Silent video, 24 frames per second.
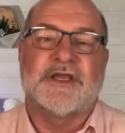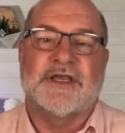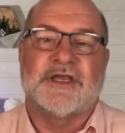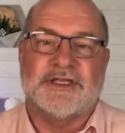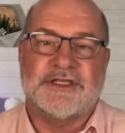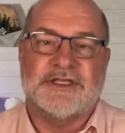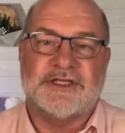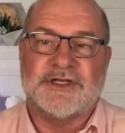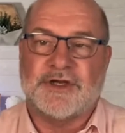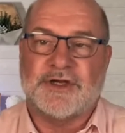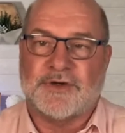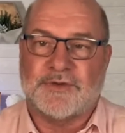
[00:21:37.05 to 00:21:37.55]

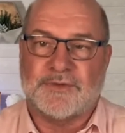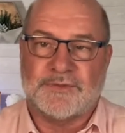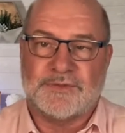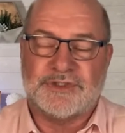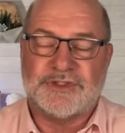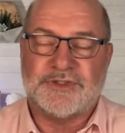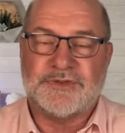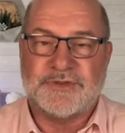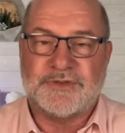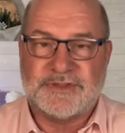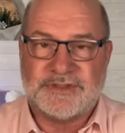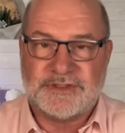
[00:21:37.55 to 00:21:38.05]
you
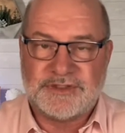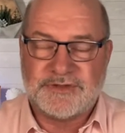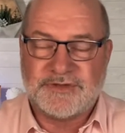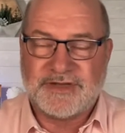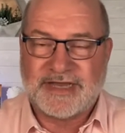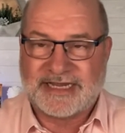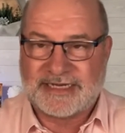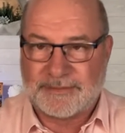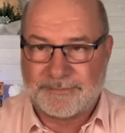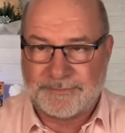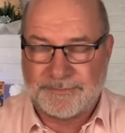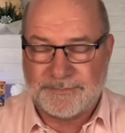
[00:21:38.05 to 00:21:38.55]
got
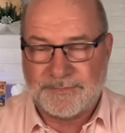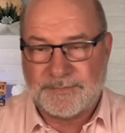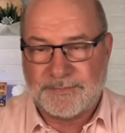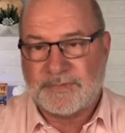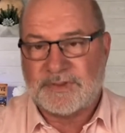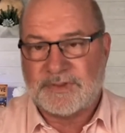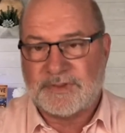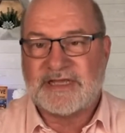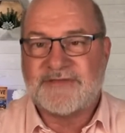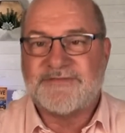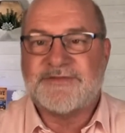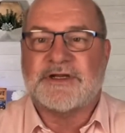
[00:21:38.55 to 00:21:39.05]
to
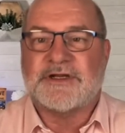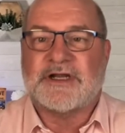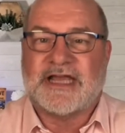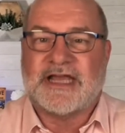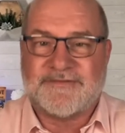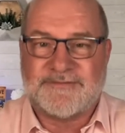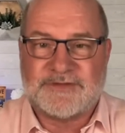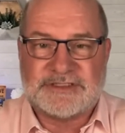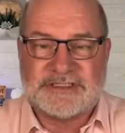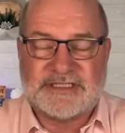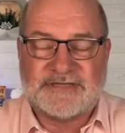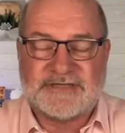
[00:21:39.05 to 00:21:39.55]
live your
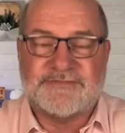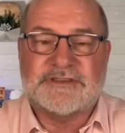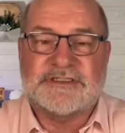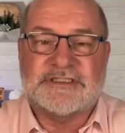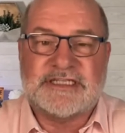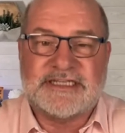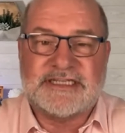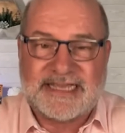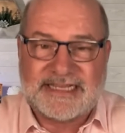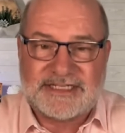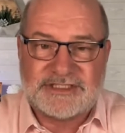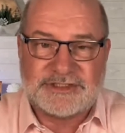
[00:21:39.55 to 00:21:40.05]
life as if
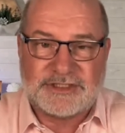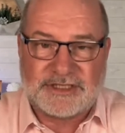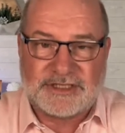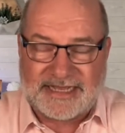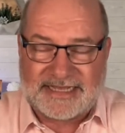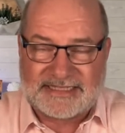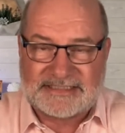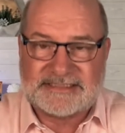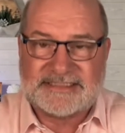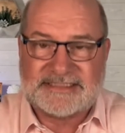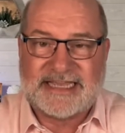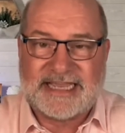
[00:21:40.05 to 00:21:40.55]
today's your
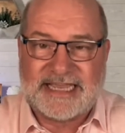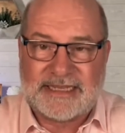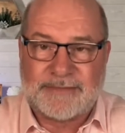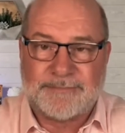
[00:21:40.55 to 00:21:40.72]
last day,